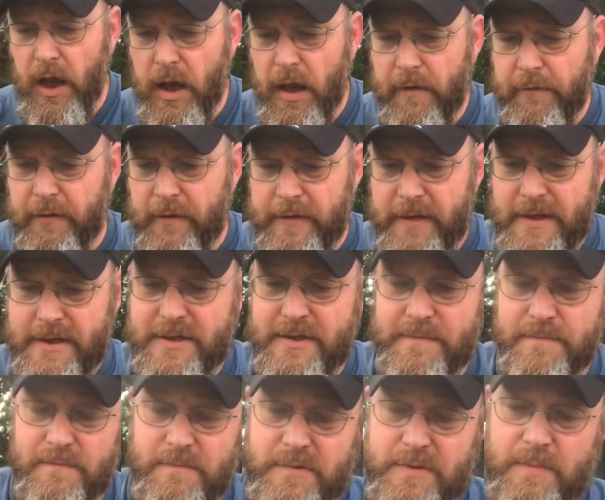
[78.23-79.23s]
for these
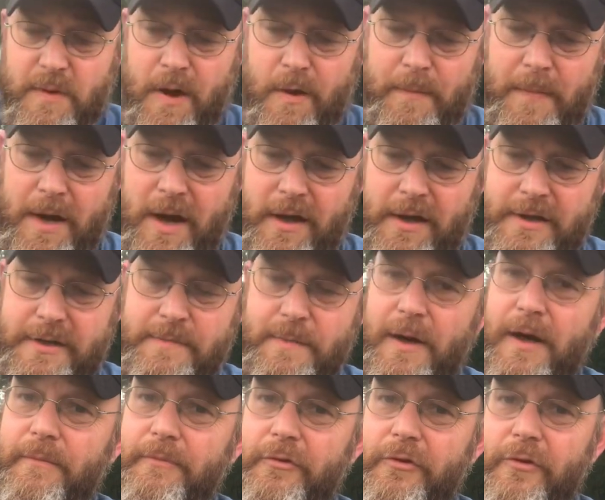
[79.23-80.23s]
small pockets, but
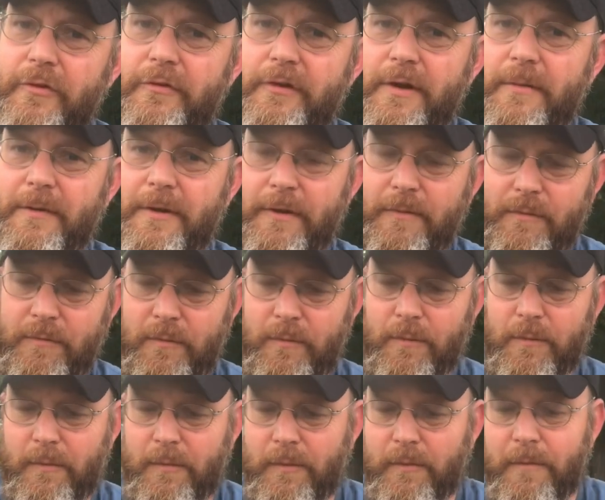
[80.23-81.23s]
I'm sure something
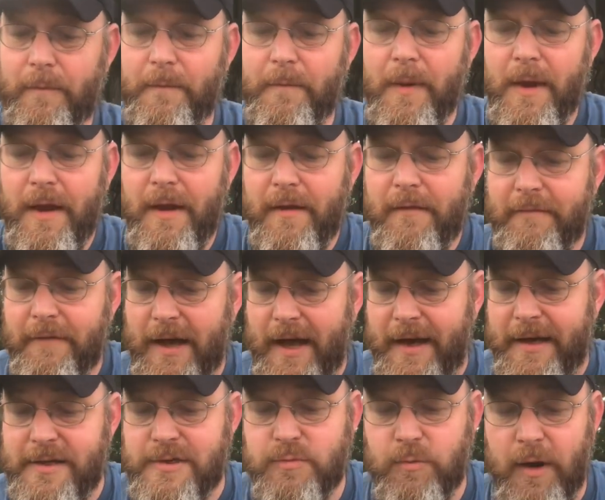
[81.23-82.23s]
will
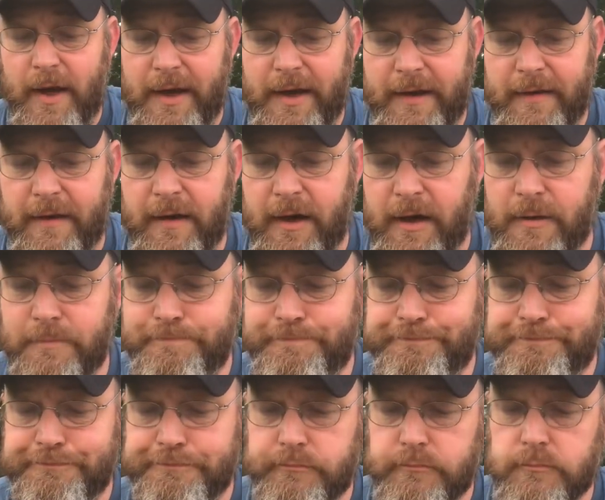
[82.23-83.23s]
find its way in there.
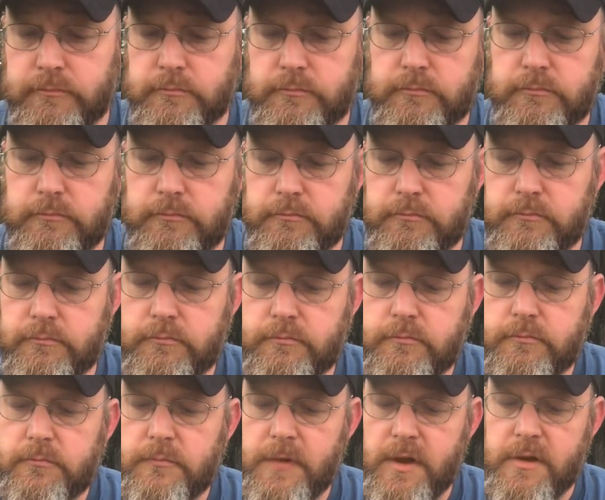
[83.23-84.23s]

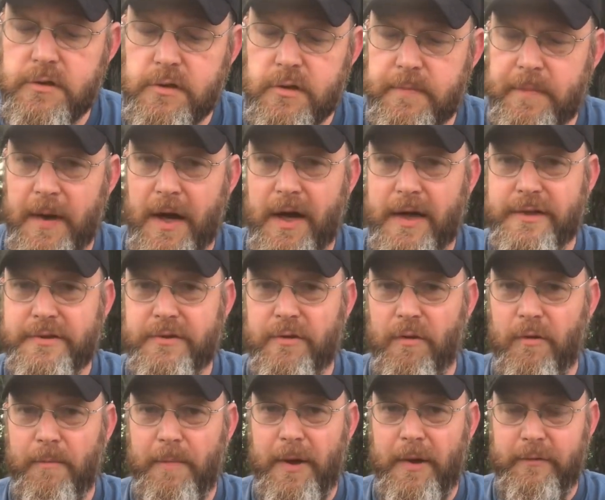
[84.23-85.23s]
So the pockets are
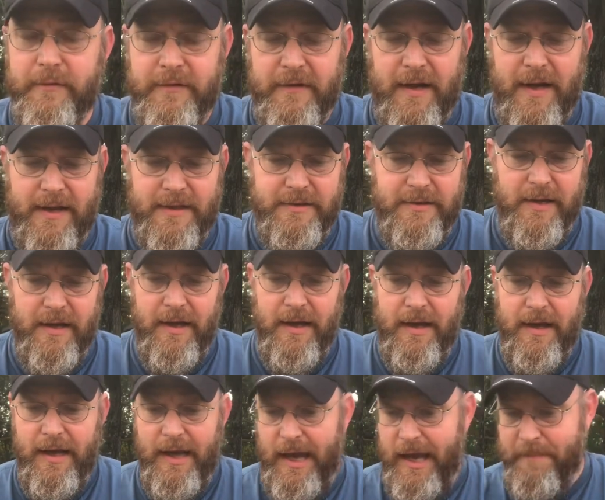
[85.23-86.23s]
on both sides.
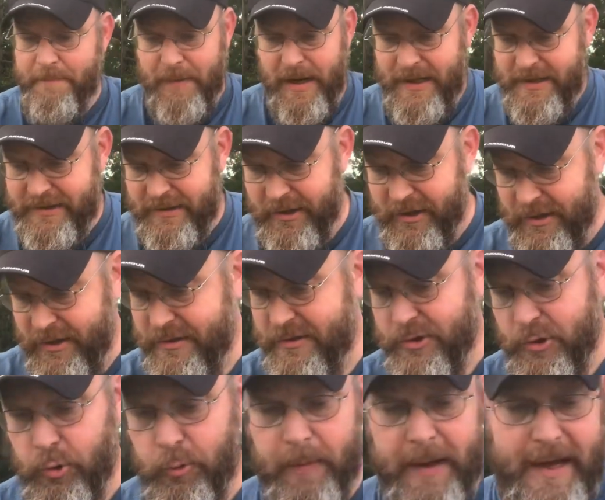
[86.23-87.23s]
It makes a good
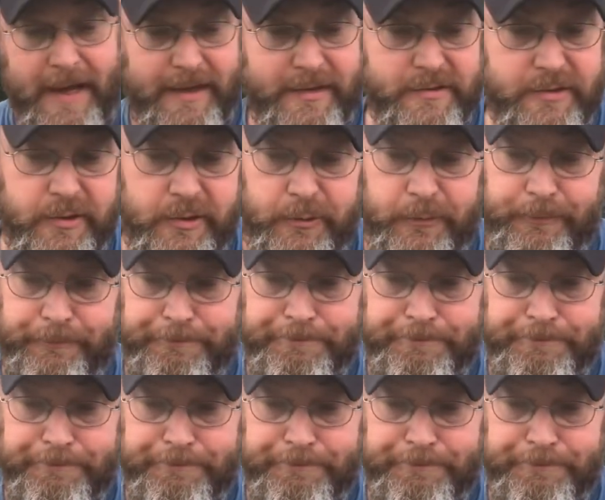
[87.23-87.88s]
tool bag too.